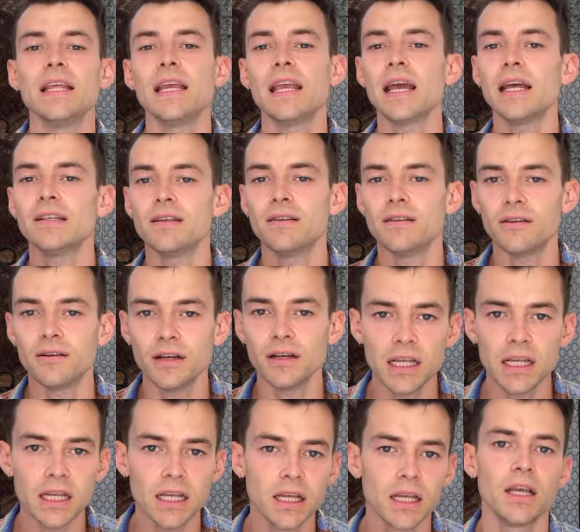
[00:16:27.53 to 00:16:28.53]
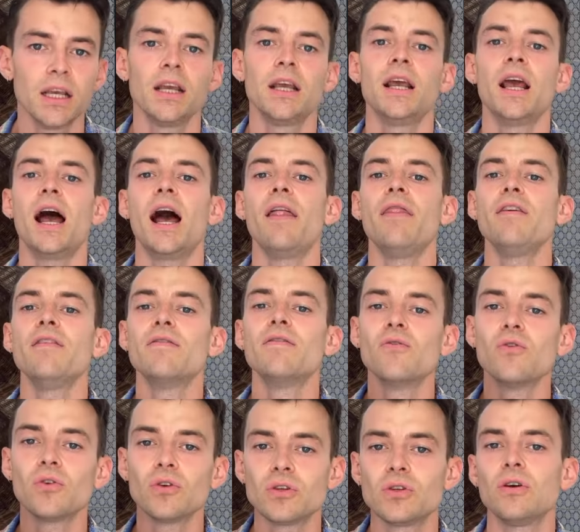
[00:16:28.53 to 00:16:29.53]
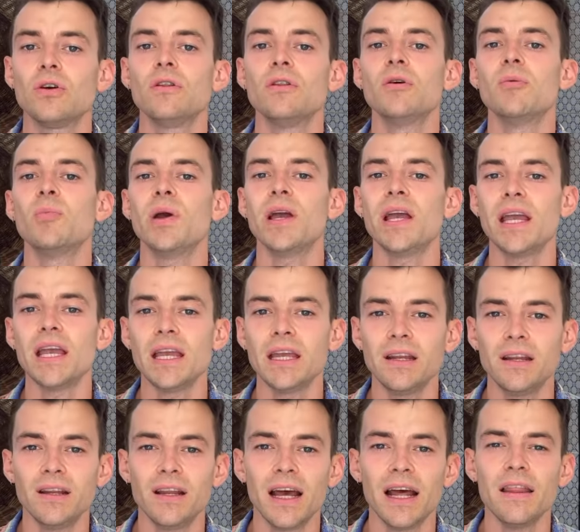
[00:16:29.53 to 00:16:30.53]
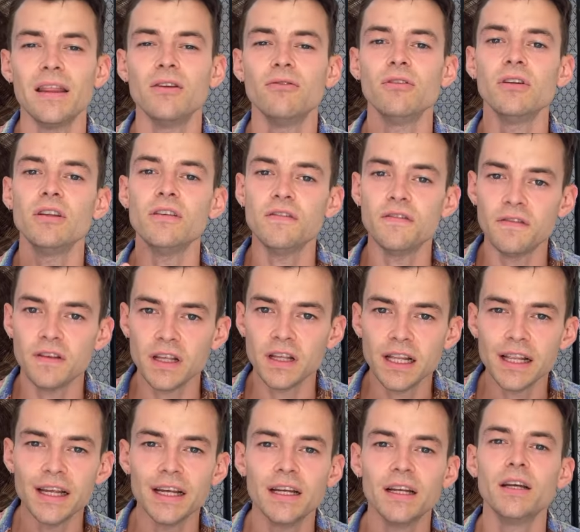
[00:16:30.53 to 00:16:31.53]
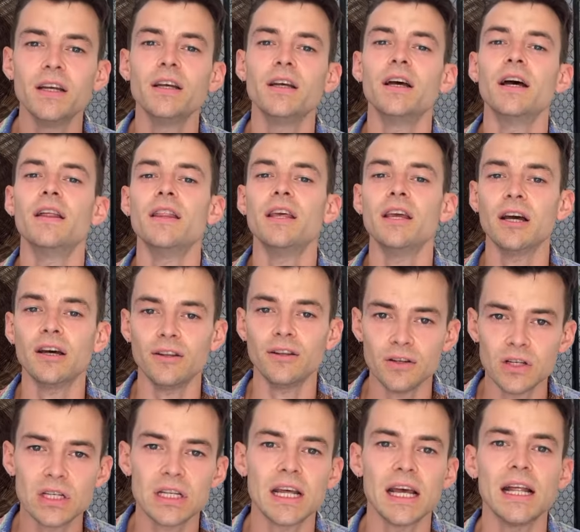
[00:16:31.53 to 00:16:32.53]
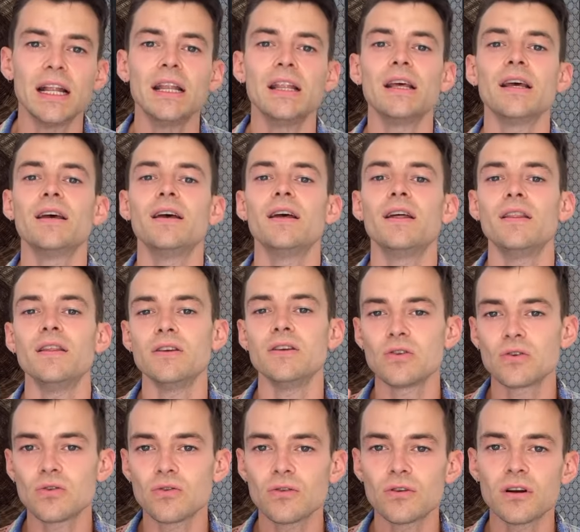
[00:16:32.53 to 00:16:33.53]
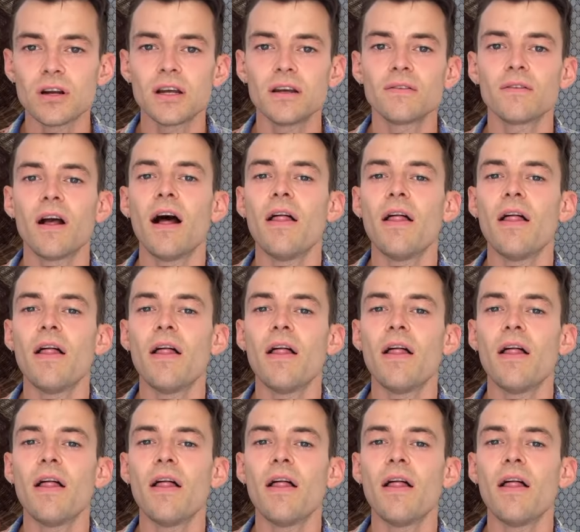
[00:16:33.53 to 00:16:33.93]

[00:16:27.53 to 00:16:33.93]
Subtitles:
they get to their knee and they focus on their pain and they really feel it and they understand it and they score it,